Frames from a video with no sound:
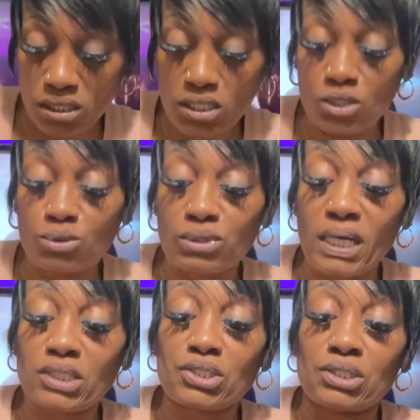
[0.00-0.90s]
healed
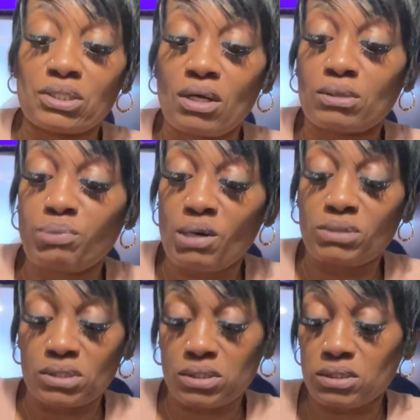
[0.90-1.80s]
that shit. Y'all probably
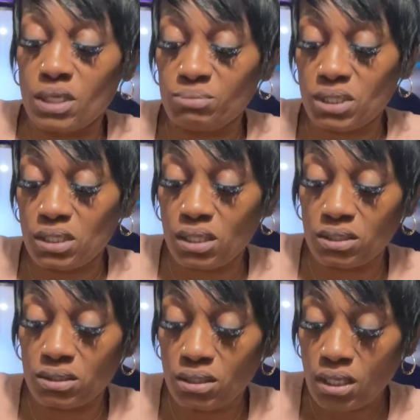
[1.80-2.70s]
done slept
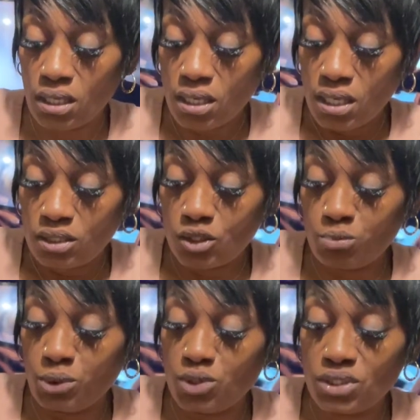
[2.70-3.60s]
together. This
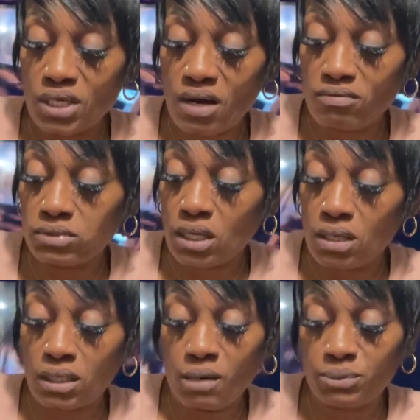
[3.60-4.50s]
person now, the
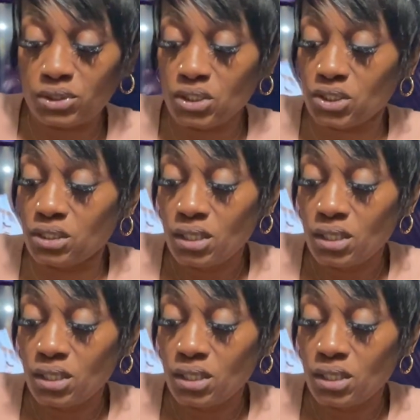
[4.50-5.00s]
competition,